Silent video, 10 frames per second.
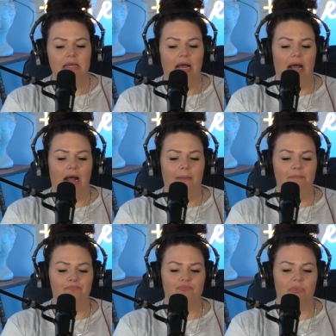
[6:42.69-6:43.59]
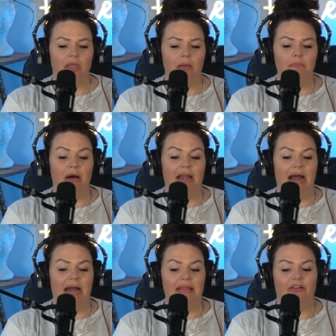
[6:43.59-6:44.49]
Um, but
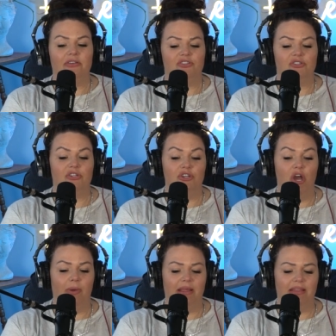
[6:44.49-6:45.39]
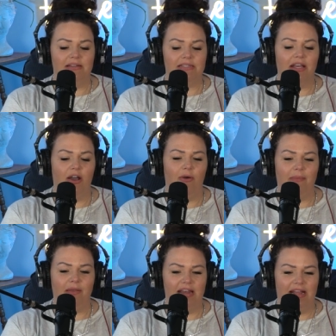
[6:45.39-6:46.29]
I there is just a knowing that it's like, oh,
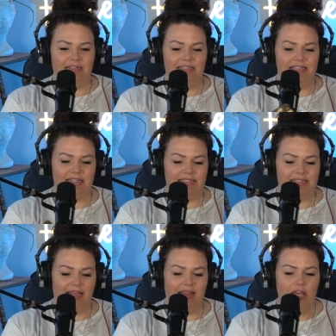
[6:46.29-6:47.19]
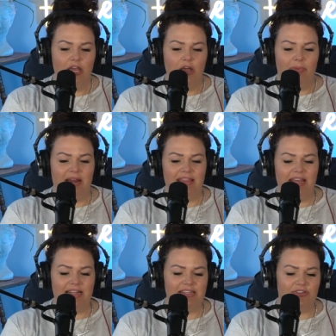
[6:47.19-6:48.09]
I'm connected to this thing. But I
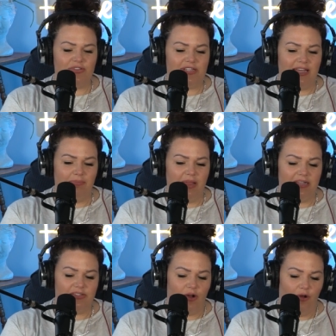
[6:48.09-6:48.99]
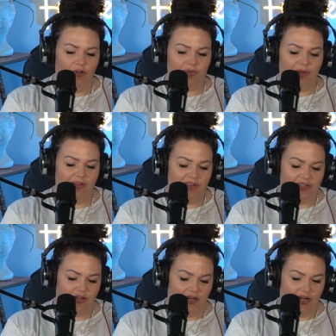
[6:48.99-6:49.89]
think it's interesting because all three of
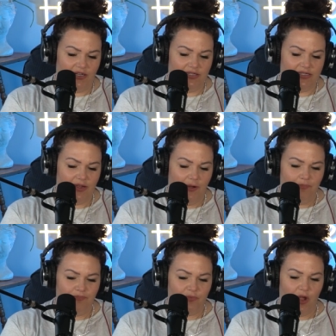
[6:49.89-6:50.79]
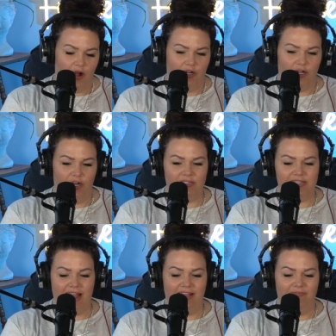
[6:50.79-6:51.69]
these cards are cards
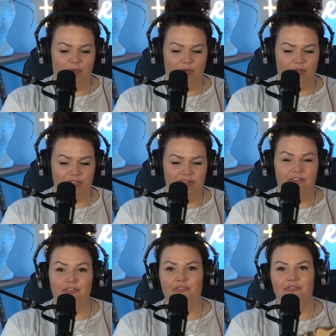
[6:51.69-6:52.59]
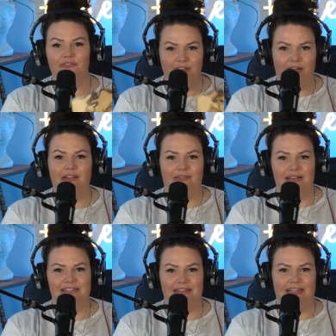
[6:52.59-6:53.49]
that I have pulled very
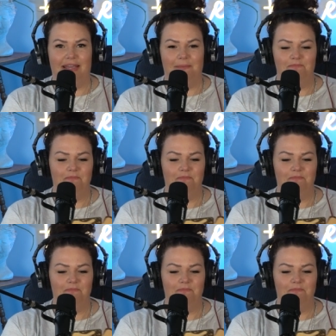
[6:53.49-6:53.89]
recently.